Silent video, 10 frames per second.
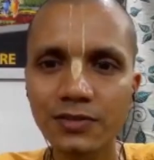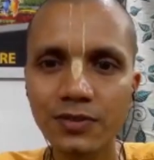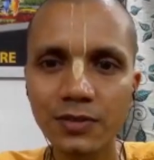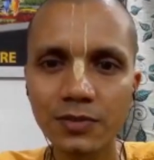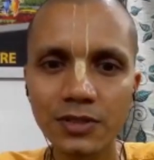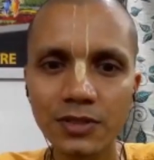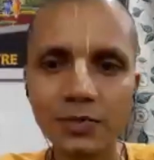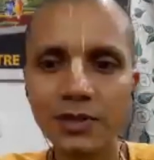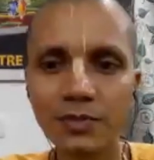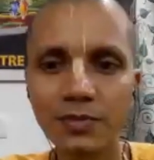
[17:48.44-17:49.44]
from the
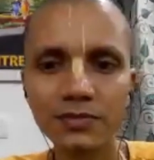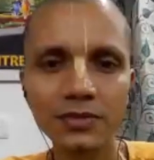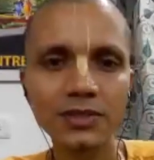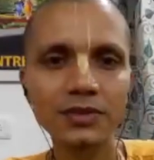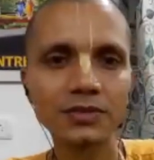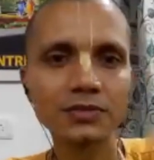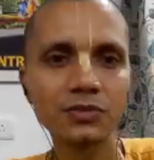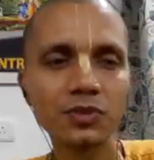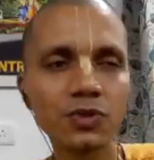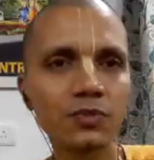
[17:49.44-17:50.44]
main uh,
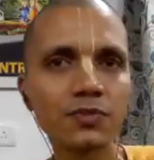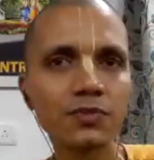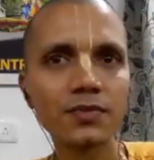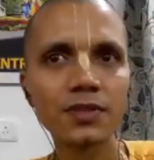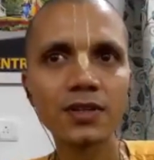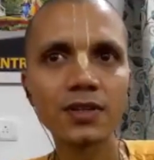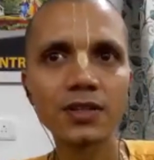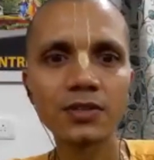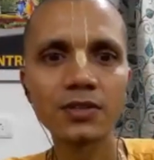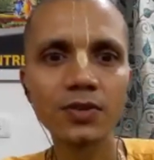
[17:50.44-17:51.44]
group, and
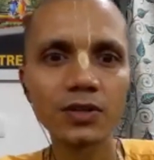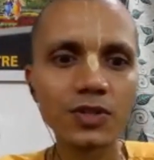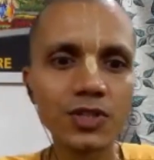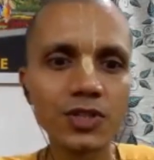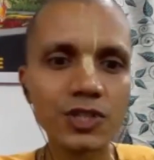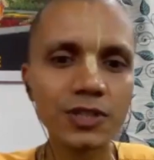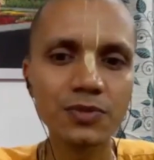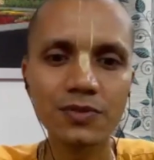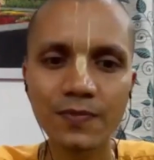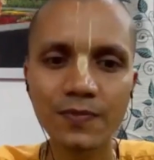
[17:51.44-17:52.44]
it went to the sheep.
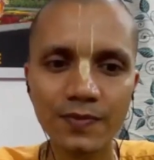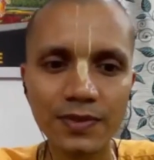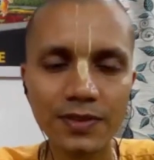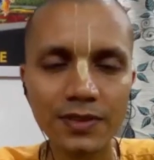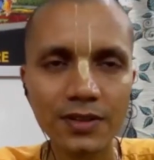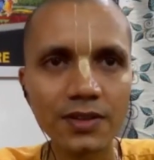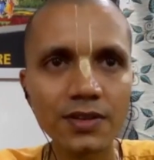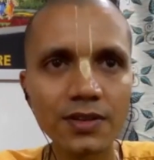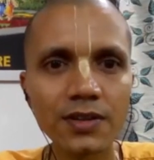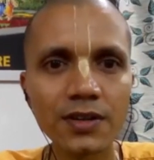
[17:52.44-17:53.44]

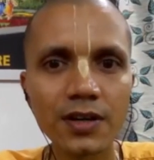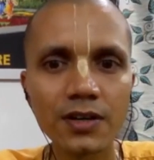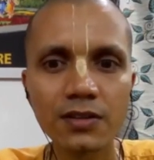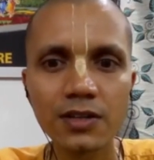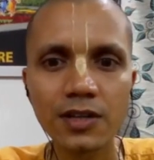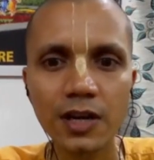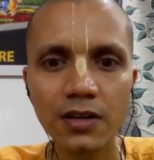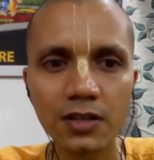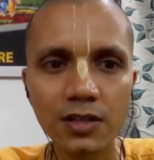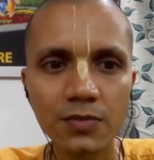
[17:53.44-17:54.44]
And the
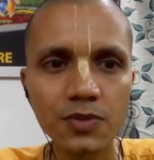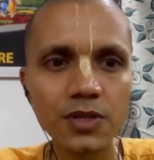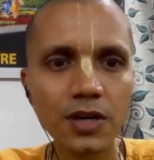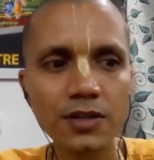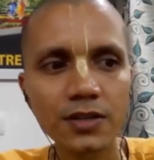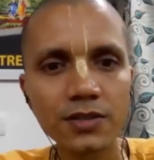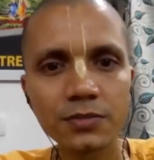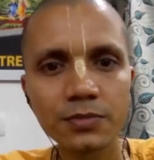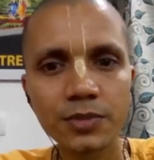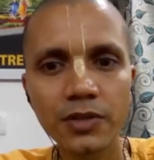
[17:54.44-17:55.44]
tiger cub
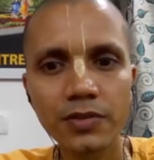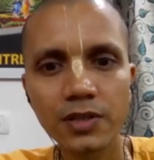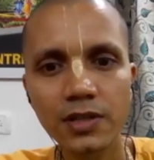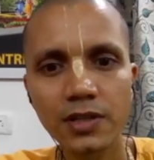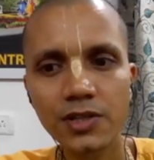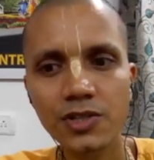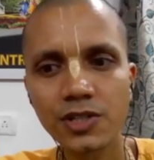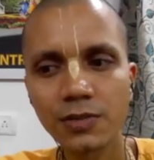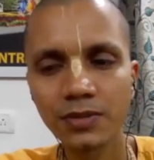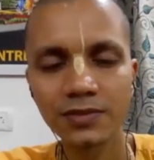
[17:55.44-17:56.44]
started behaving like a
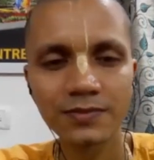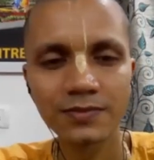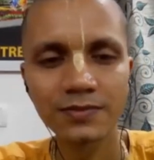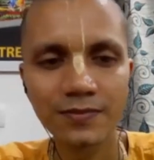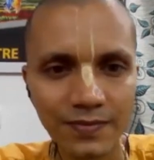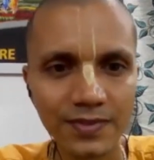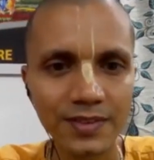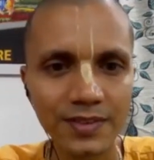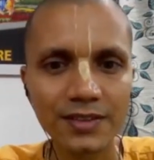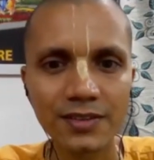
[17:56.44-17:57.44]
sheep
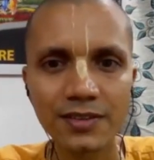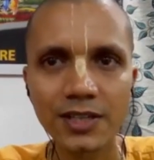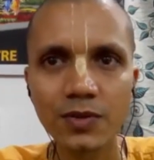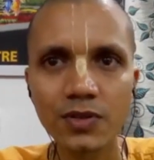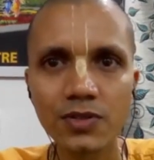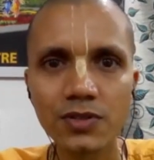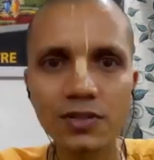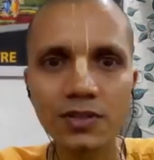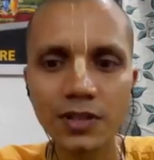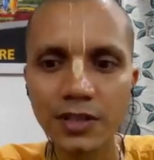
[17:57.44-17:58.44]
he was
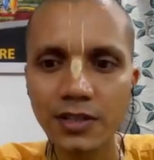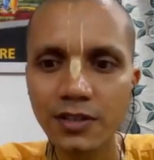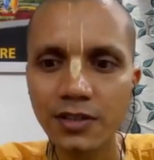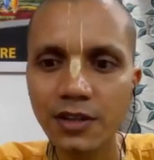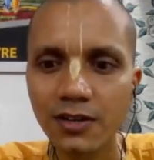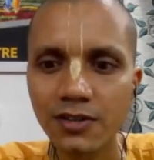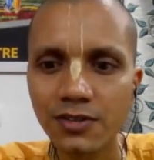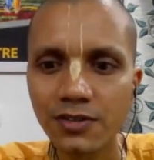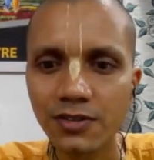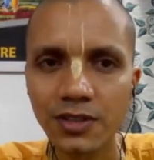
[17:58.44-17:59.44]
eating grass
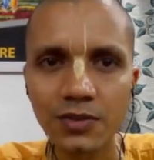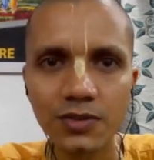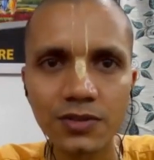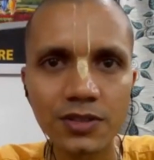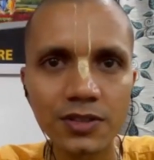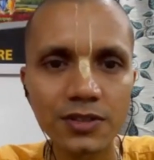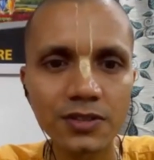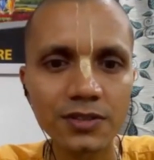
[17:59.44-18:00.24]
and he was drinking